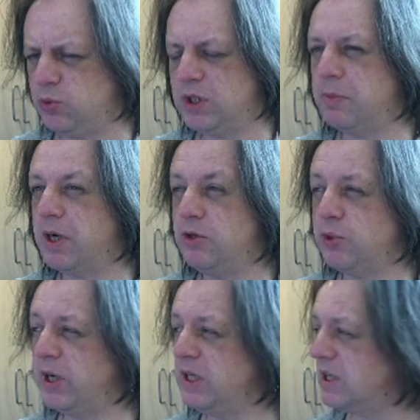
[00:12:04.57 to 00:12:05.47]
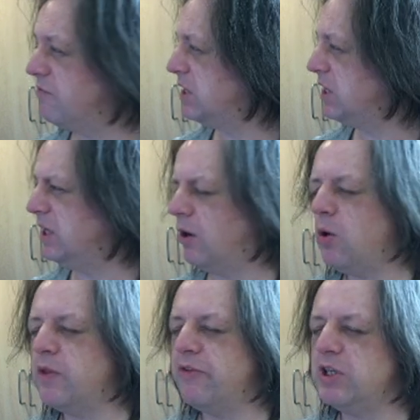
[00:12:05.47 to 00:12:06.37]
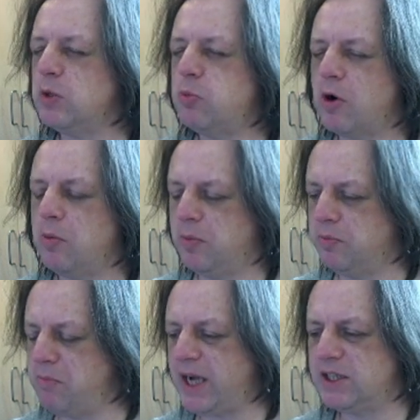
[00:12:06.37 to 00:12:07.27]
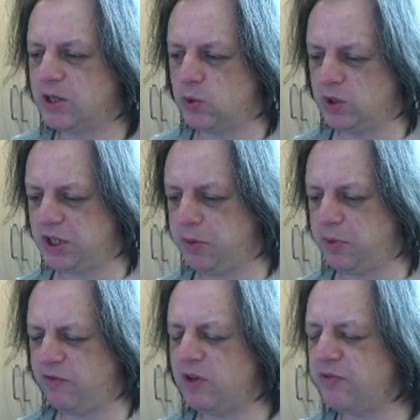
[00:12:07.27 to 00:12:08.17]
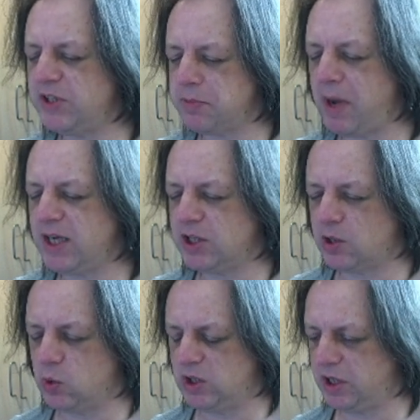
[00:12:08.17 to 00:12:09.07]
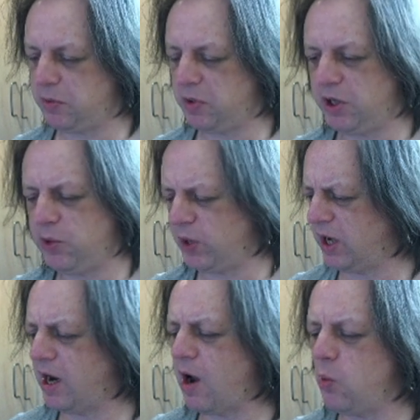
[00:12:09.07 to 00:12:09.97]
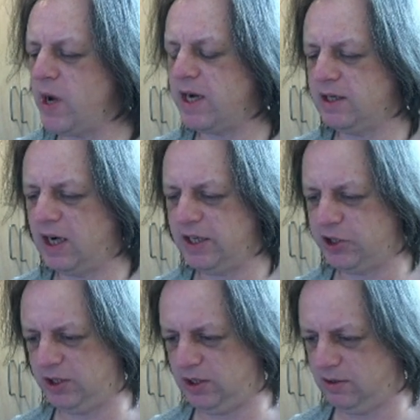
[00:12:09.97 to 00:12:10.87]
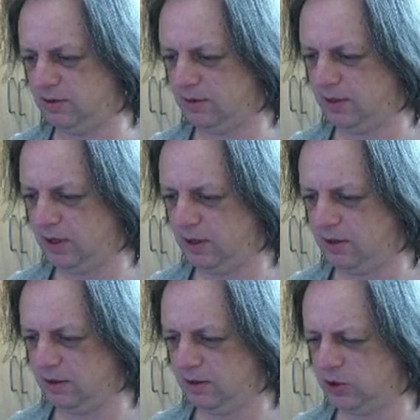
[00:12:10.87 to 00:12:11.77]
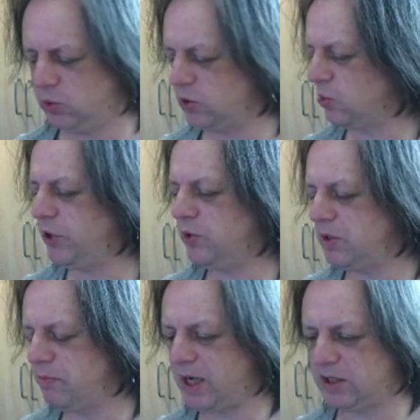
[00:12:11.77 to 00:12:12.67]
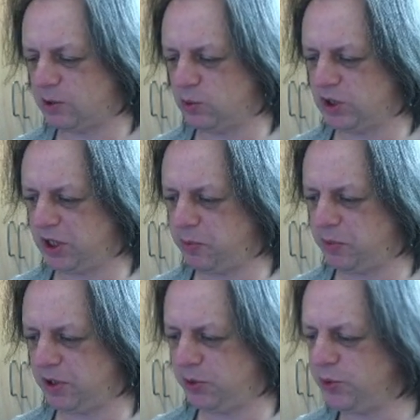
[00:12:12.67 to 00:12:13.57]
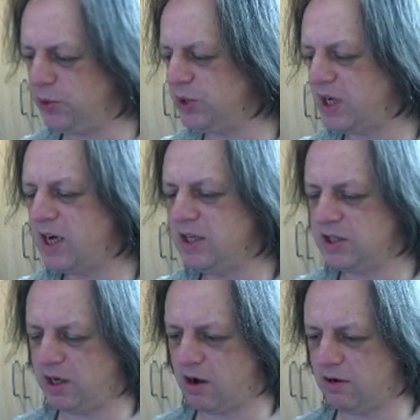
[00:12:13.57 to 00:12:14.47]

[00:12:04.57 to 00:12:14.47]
was about 2017, oh, there is a problem, Mexico CPU, if it's a Mexico CPU you can get weird glitches. So don't use a Mexico CPU, use an NCR